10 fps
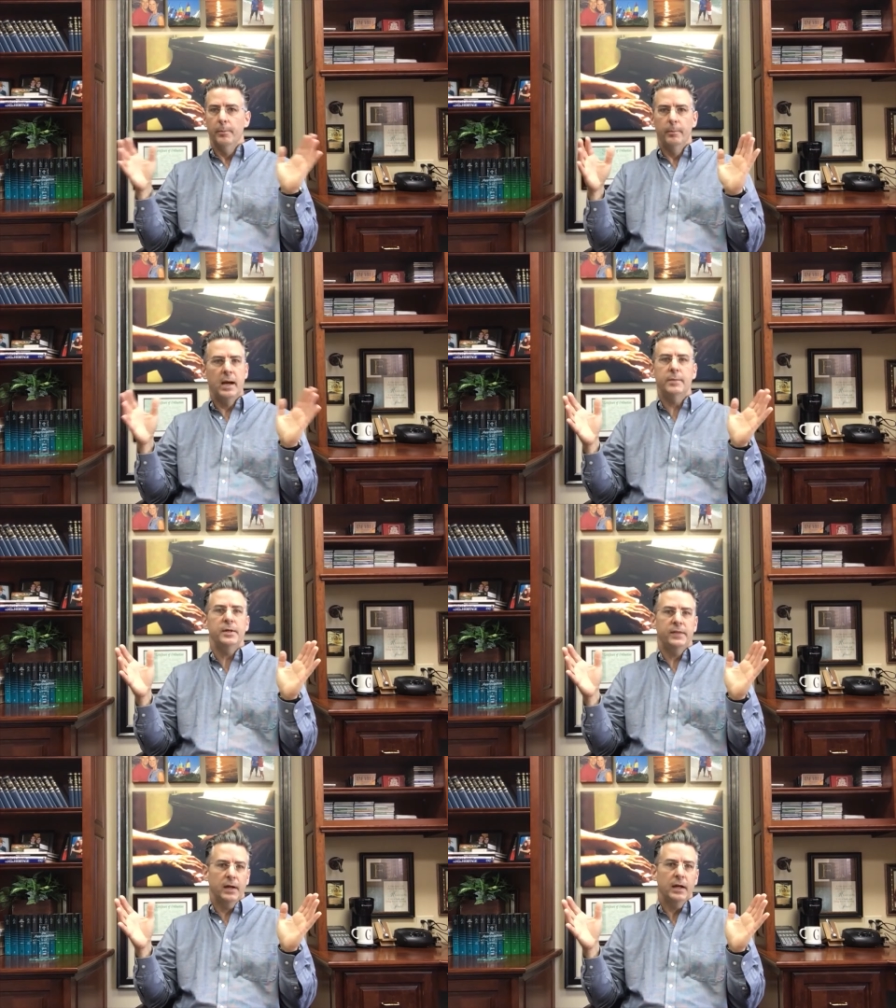
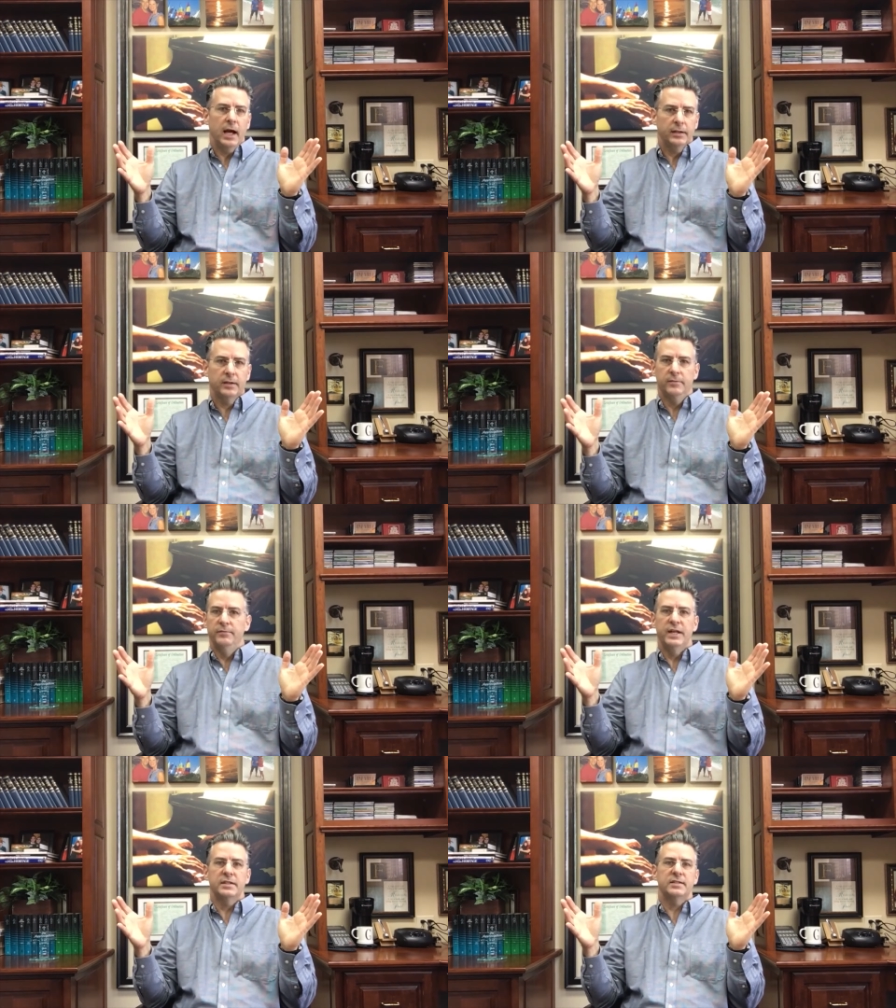Maybe they're not
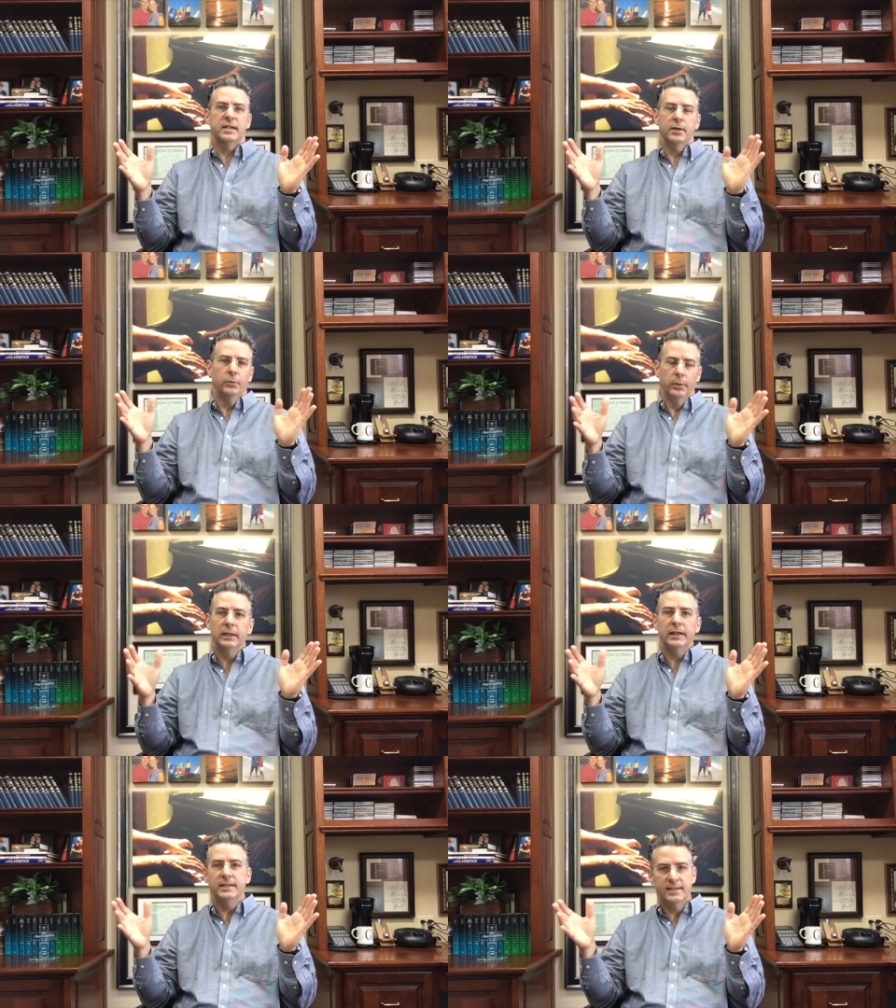convinced that he
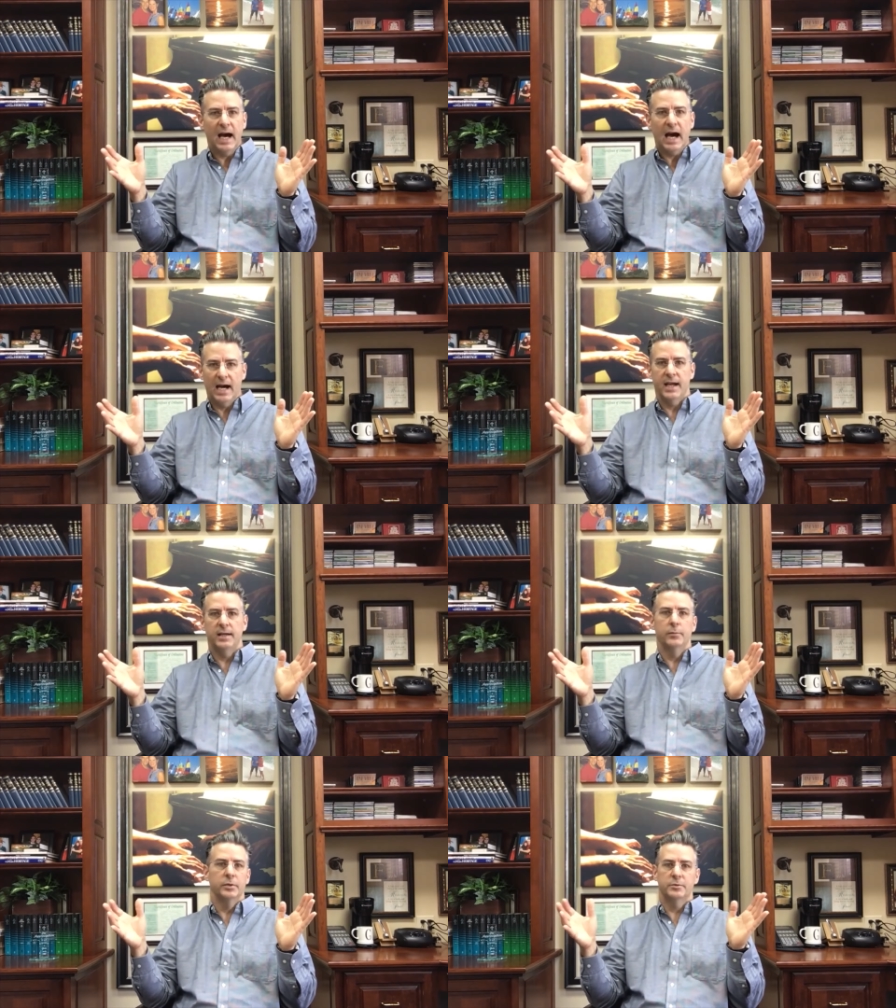really
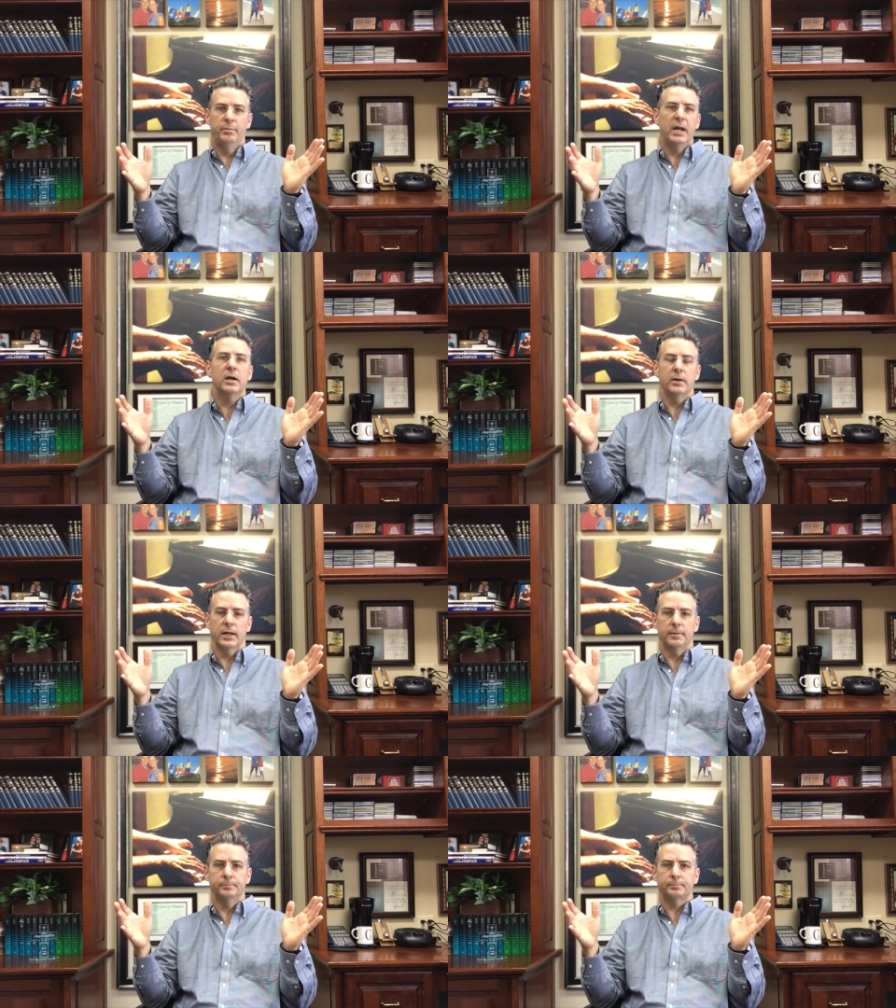died and was
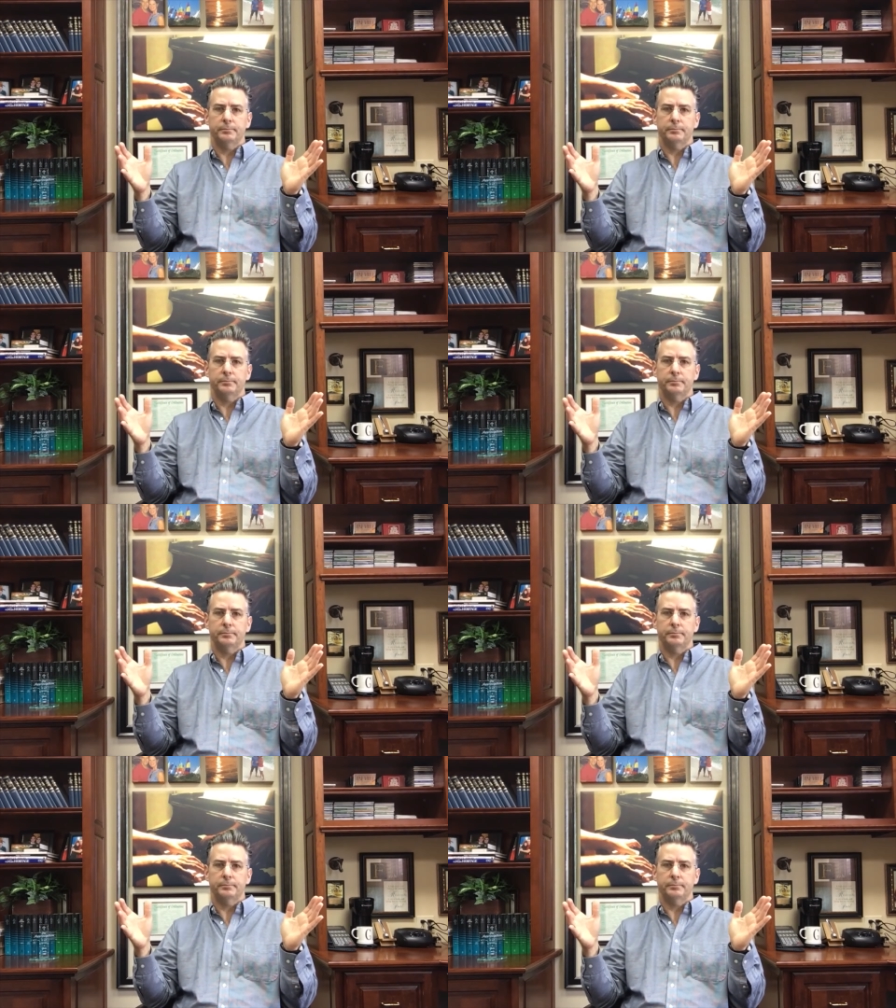buried.